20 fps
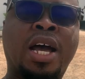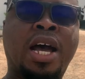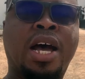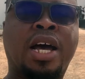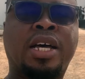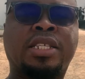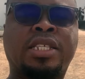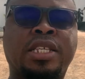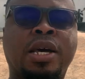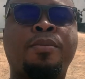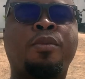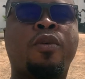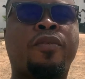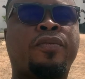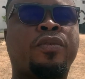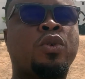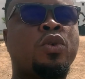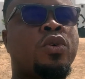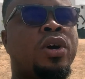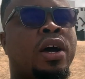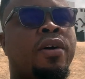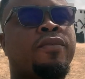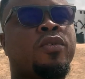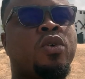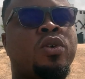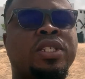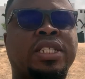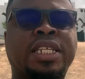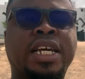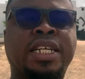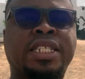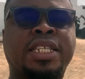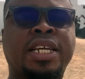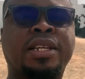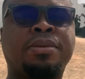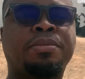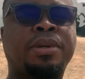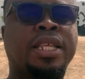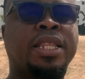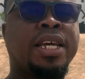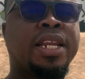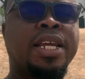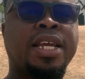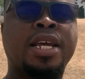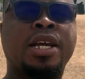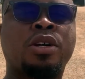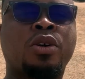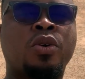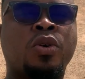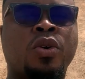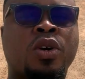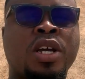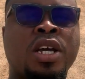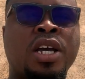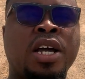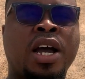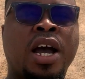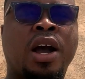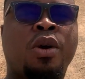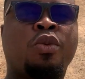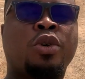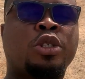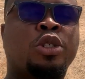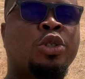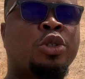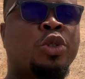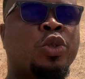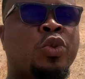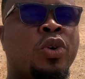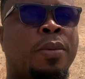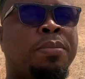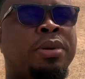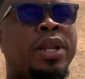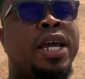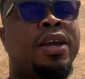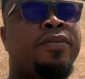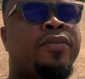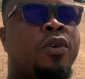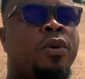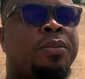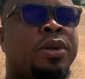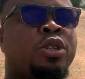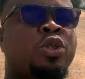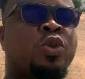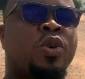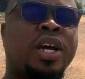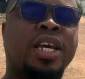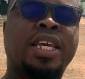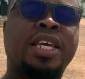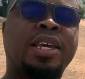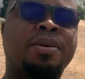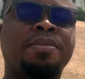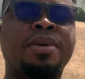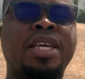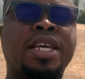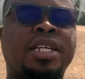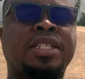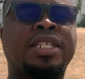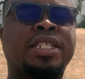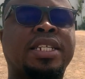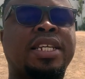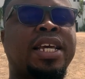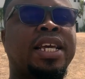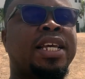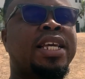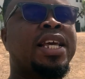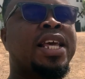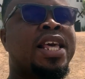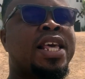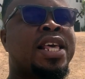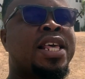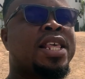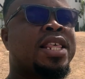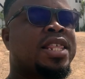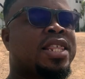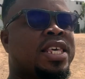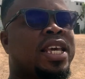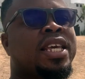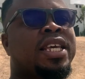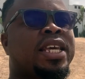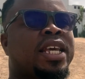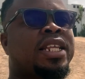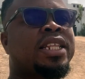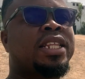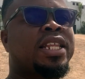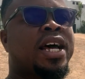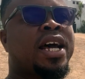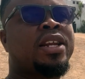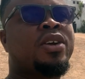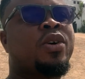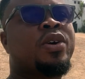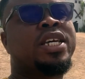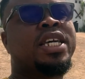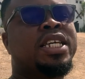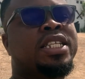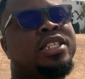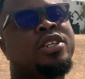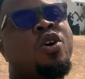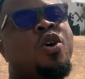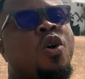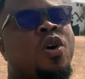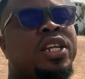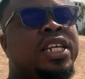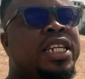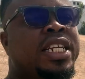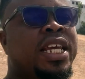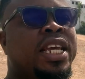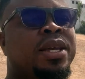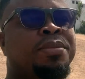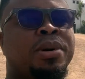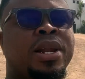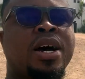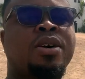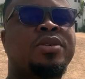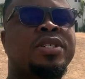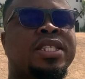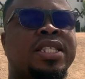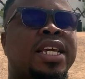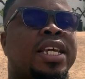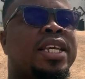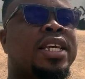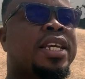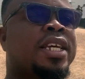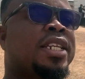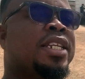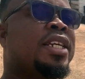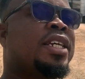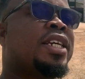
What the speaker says: Some of you have contacted me that, hey, Ekow, I want you to apply for me. So I came here today thinking that, okay, it's a holiday, but I was thinking